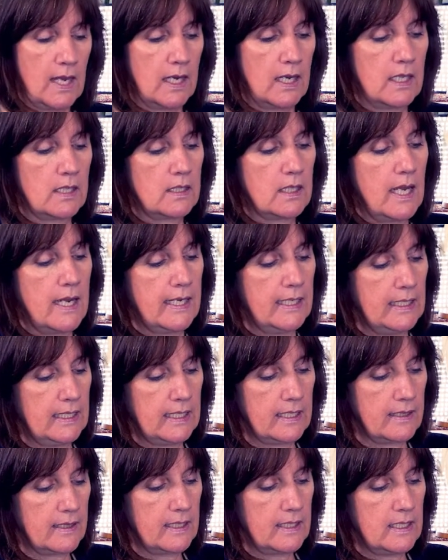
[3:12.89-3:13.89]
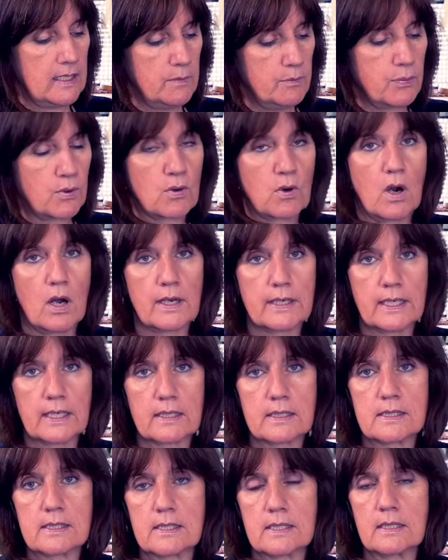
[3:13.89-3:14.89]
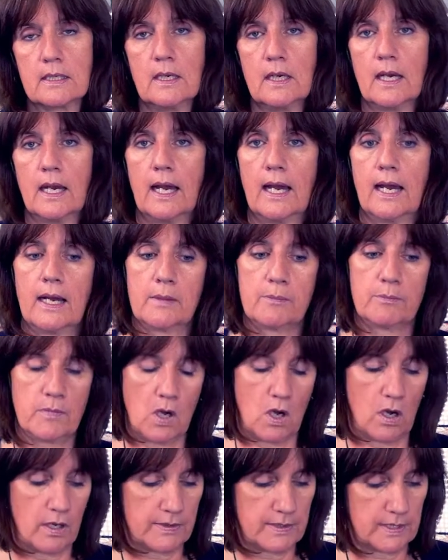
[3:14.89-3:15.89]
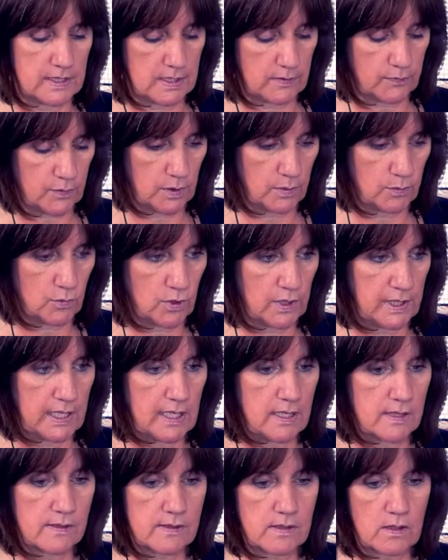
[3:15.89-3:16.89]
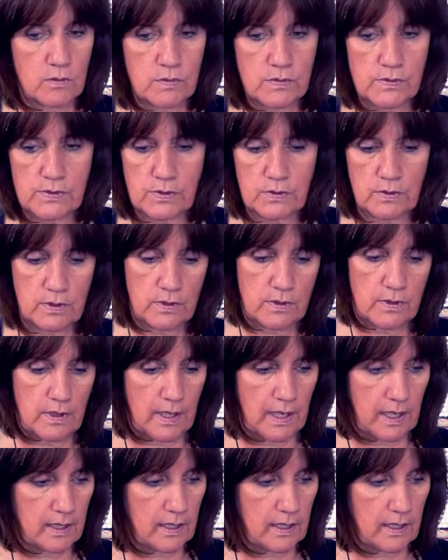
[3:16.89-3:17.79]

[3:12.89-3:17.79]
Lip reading: aligning the product on the different meridian zones or